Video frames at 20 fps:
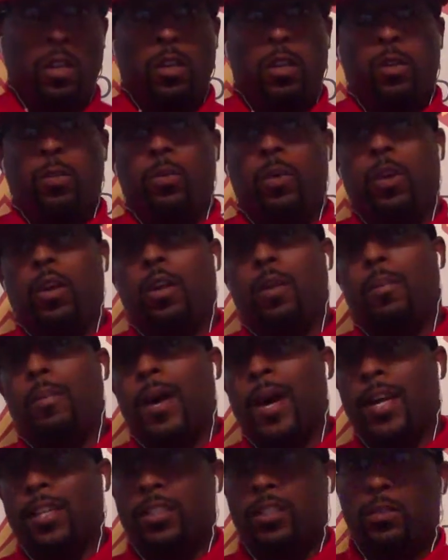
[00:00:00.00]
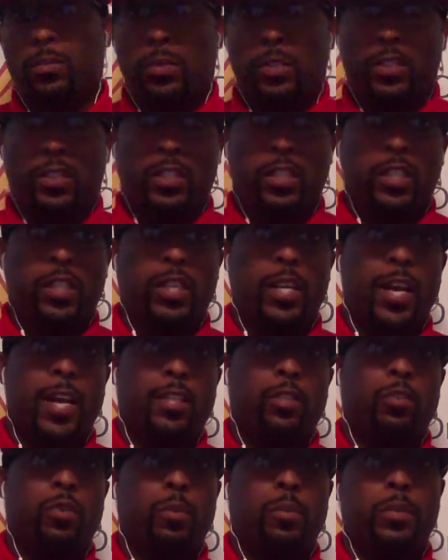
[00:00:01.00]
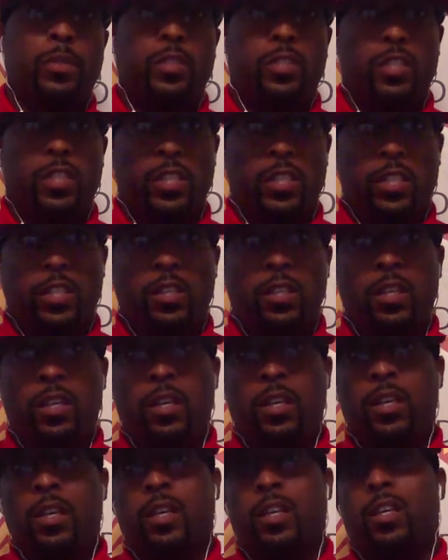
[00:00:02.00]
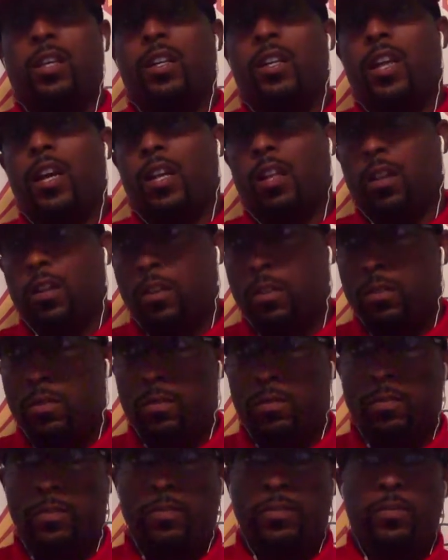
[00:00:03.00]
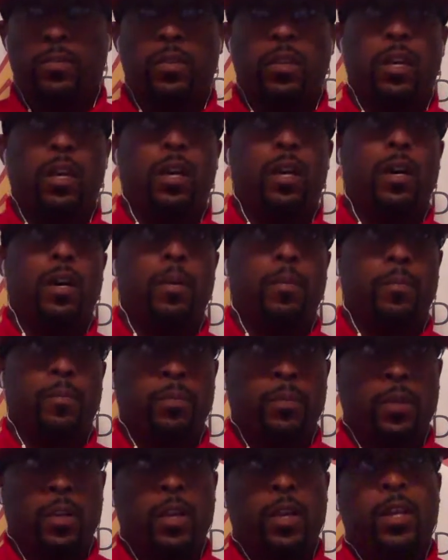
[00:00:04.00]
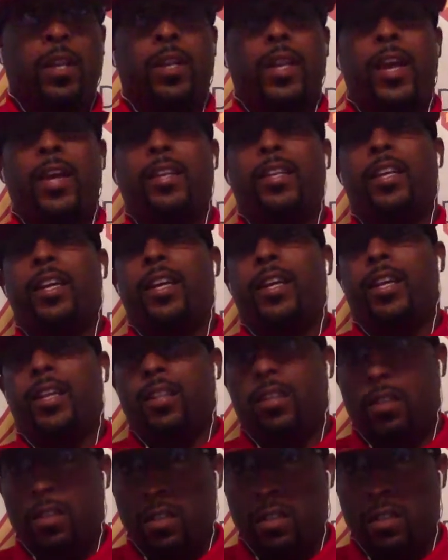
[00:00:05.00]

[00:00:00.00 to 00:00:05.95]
world of boxing, we seen that Triple G, Canelo, they did